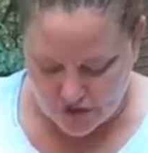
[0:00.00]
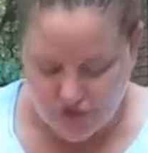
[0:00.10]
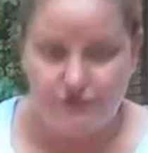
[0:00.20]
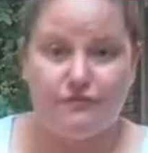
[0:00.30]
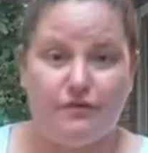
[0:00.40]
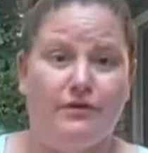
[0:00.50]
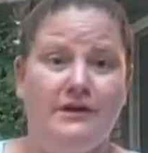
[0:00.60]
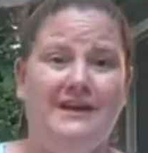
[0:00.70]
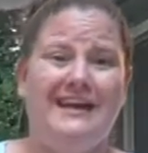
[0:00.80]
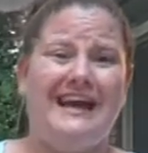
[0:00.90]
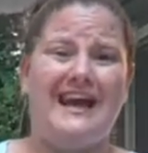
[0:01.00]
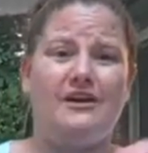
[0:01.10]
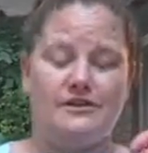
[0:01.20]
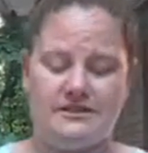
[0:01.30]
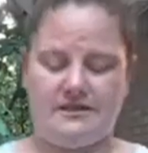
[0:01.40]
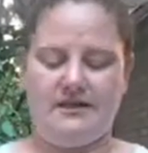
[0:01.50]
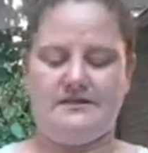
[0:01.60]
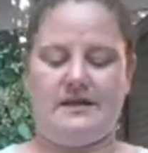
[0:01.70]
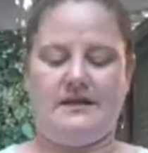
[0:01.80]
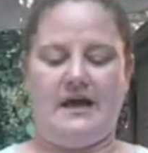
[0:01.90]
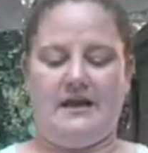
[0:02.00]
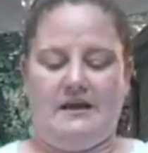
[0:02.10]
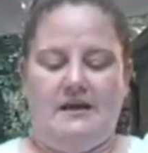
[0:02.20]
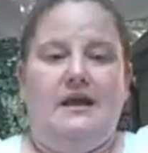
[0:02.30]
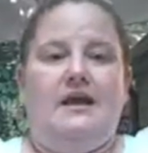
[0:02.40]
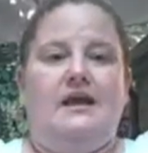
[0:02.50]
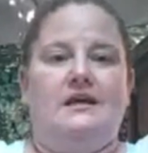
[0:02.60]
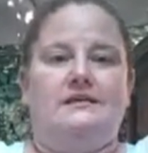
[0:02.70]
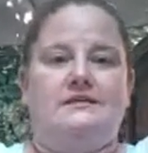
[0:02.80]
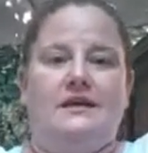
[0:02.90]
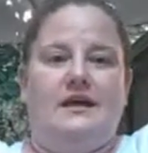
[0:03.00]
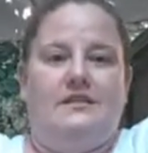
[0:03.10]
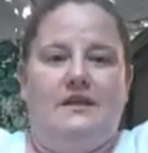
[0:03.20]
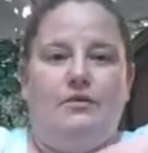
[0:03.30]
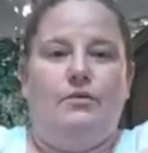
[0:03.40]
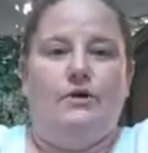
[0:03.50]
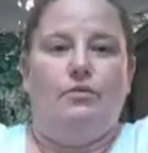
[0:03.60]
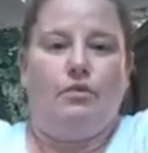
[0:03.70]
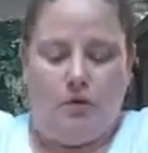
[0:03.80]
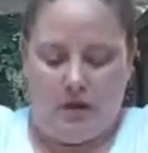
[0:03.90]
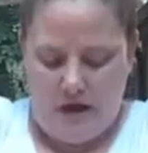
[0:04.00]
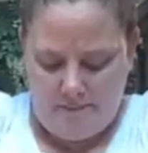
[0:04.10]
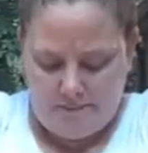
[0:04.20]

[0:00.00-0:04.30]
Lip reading: to use for errands and things like that, is they will roll up